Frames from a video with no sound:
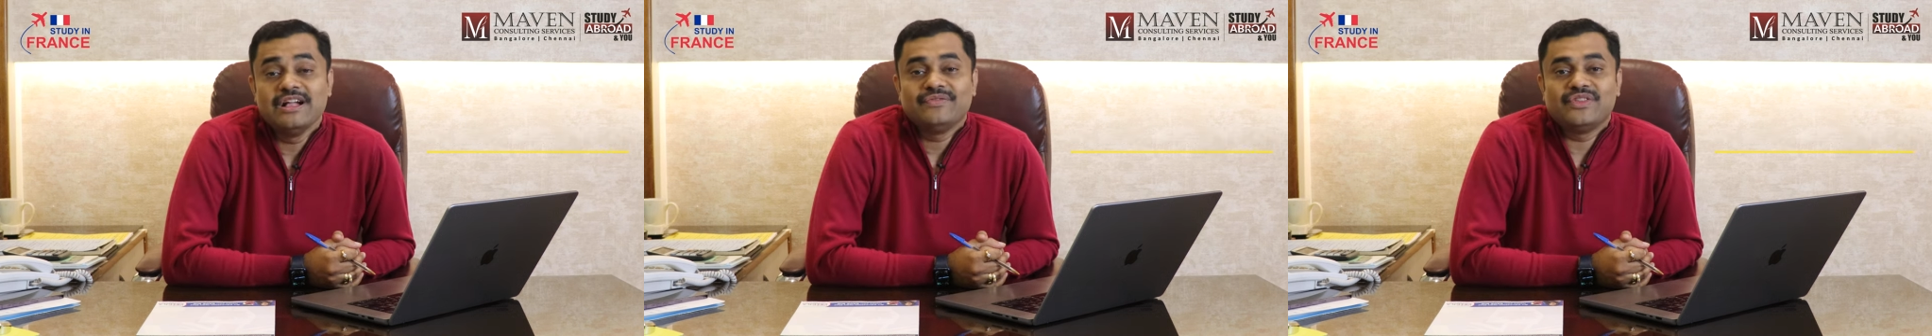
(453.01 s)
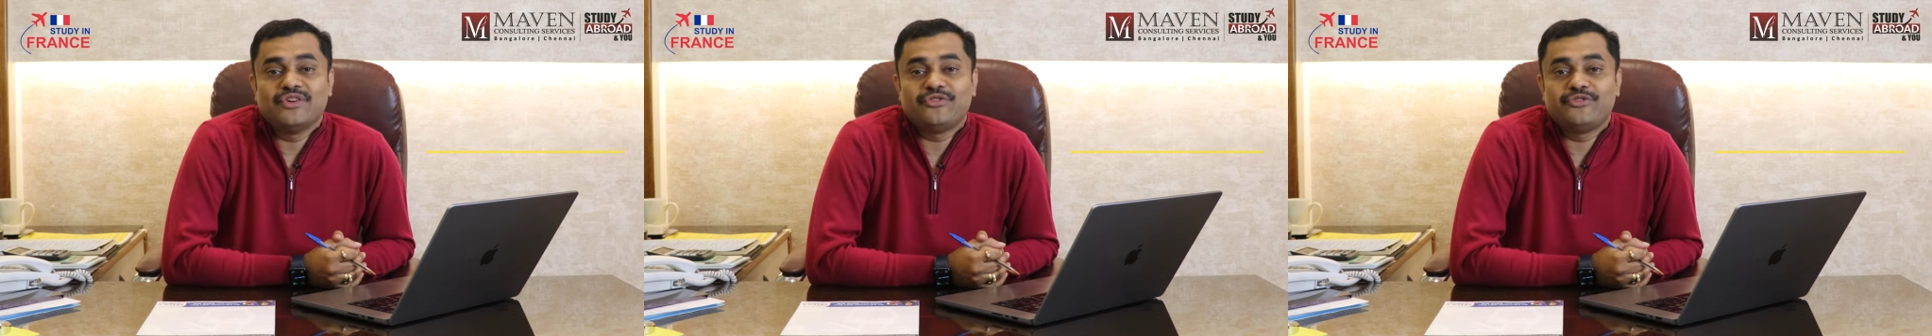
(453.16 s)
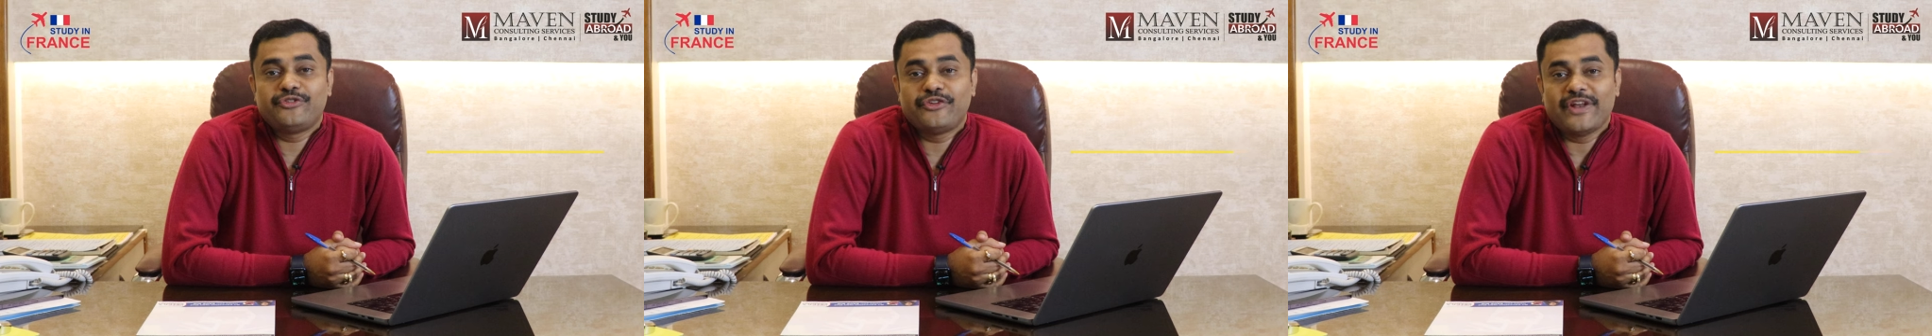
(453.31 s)

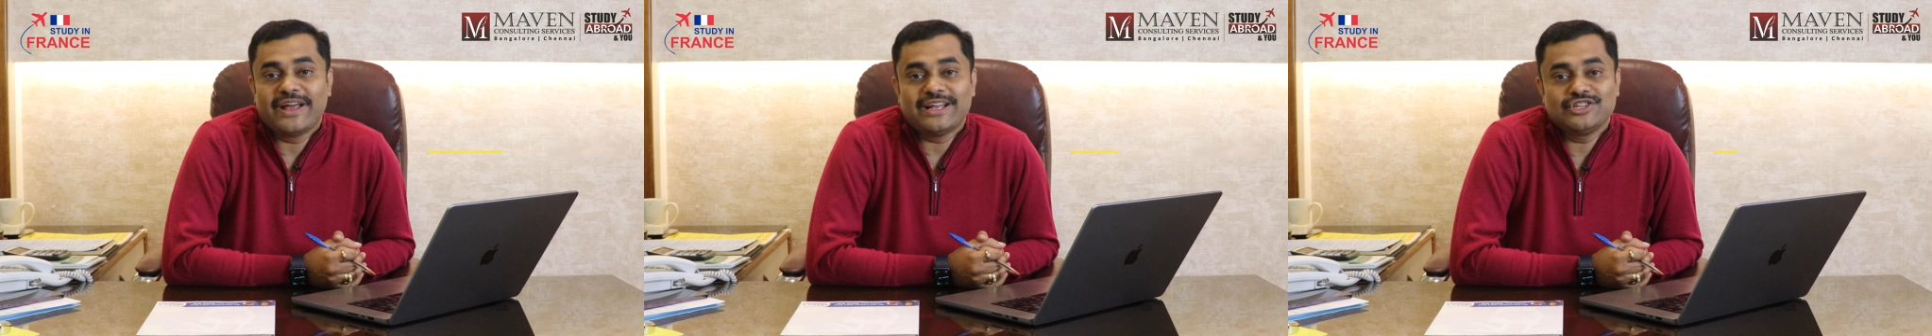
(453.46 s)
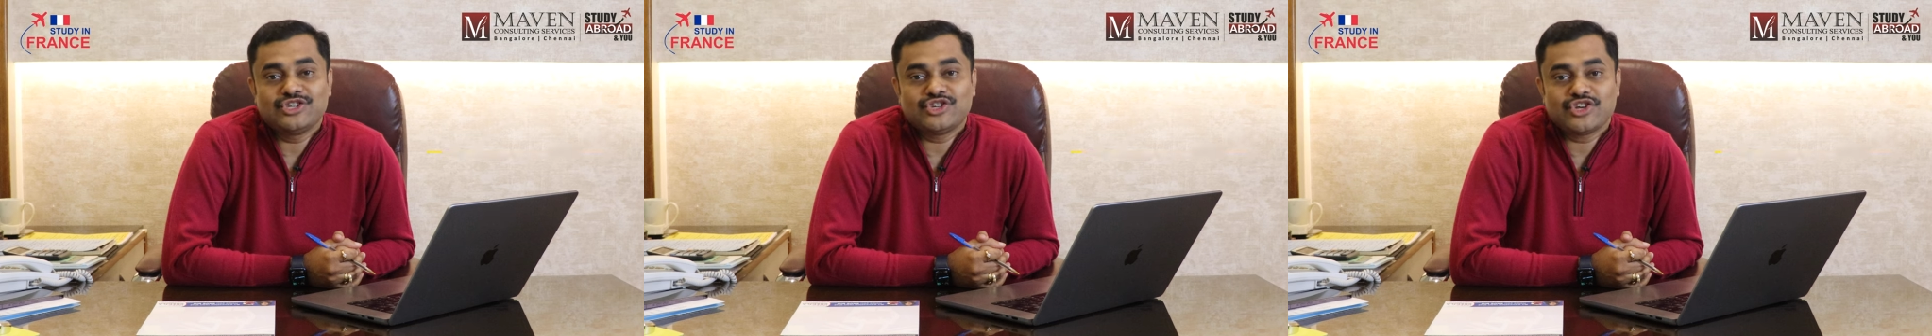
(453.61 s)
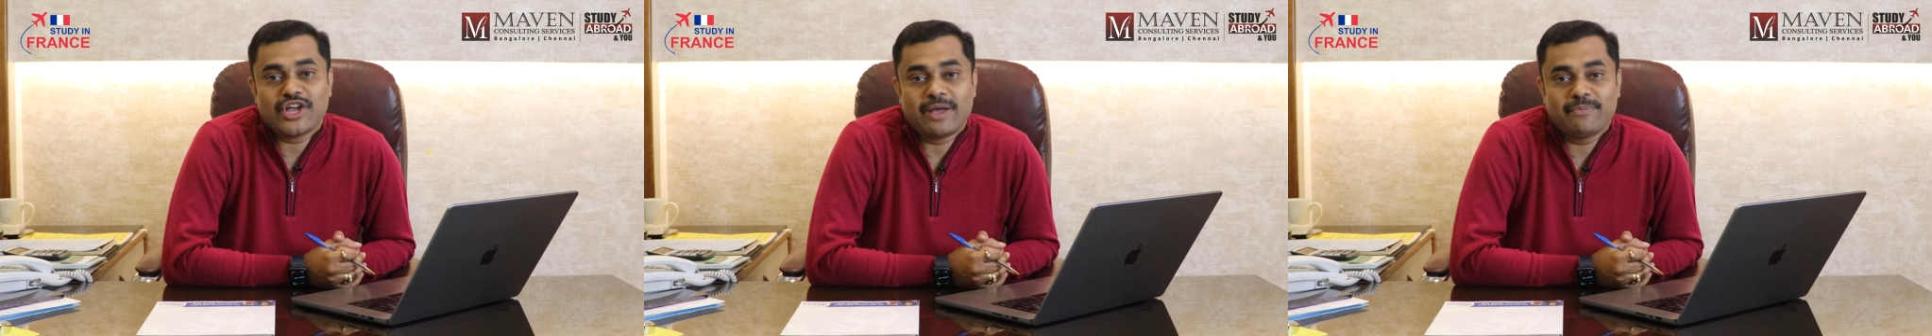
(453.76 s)
The
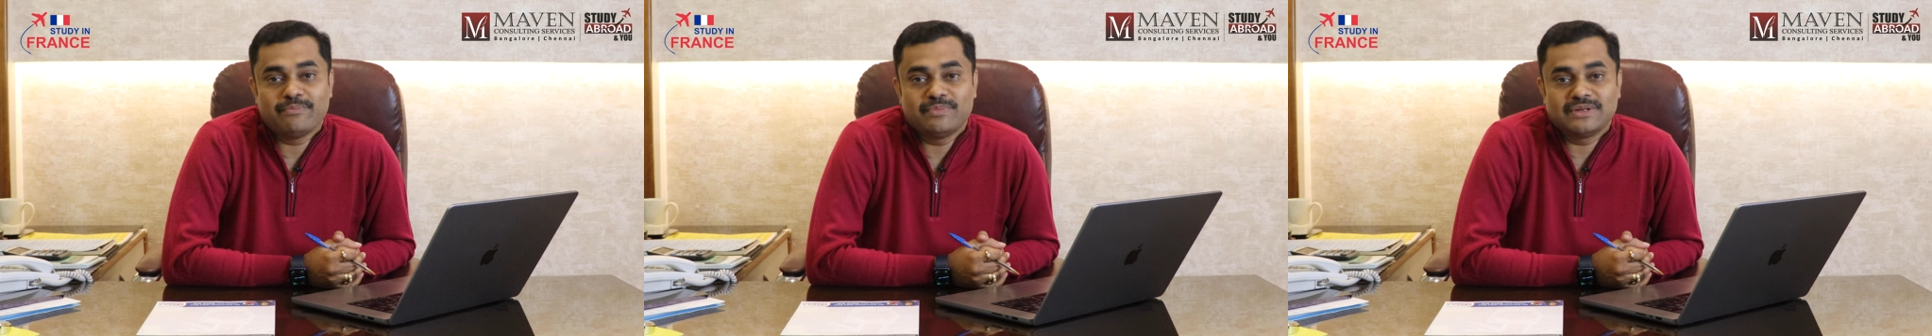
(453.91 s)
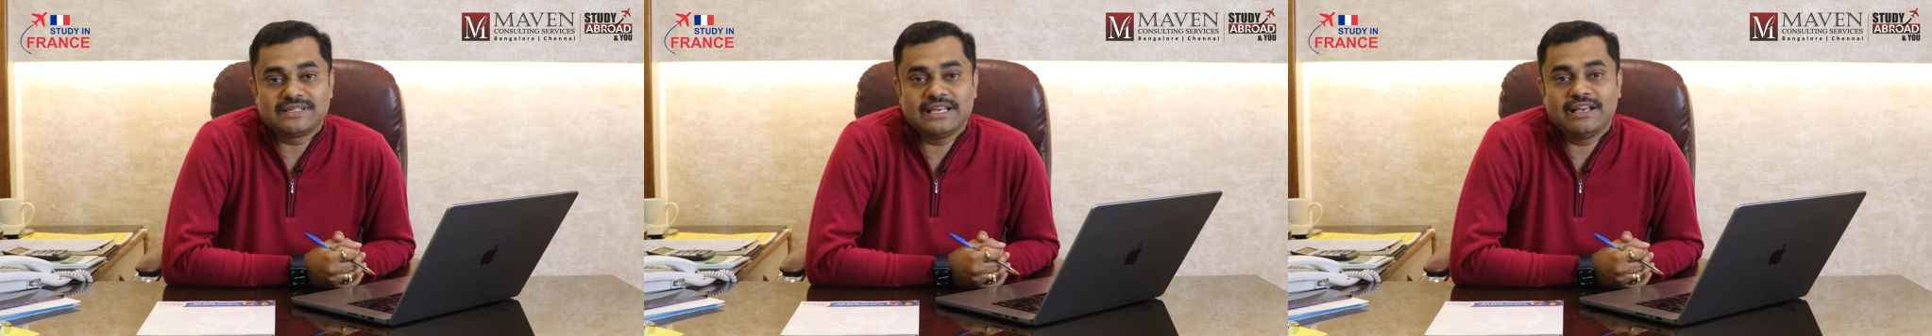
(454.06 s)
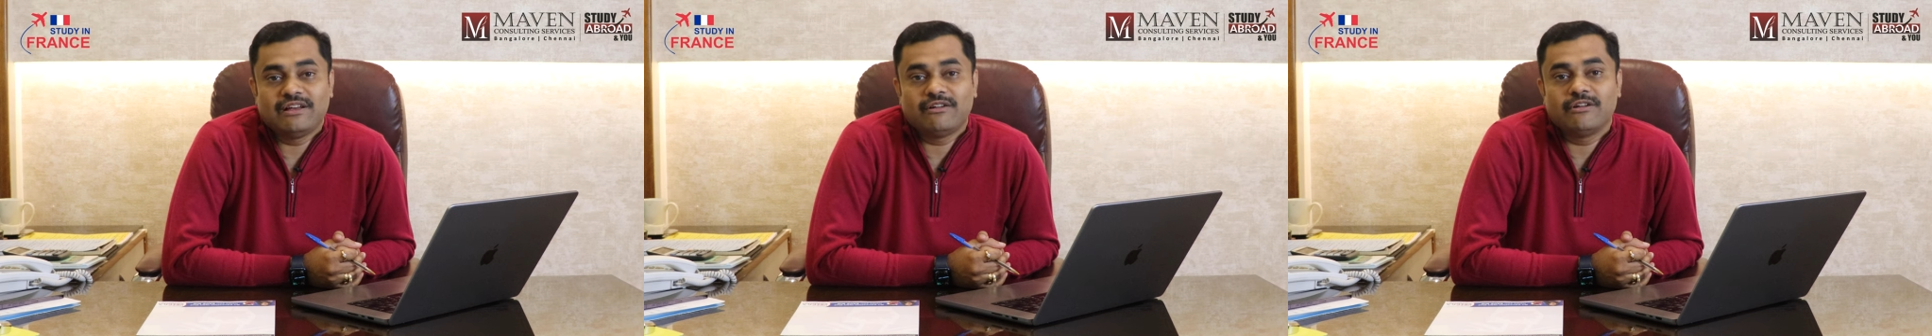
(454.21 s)
French
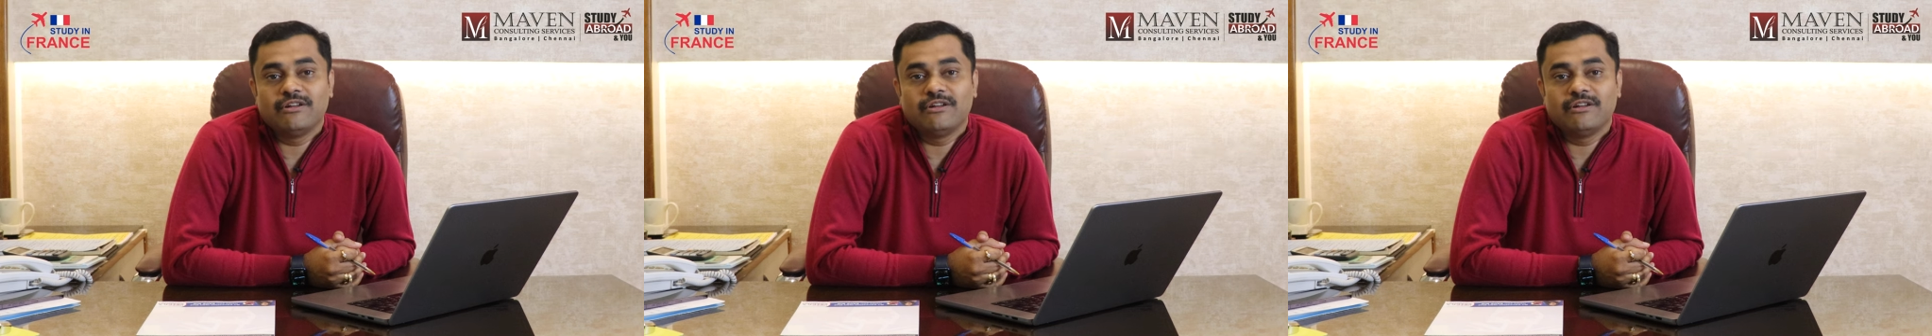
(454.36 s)
embassy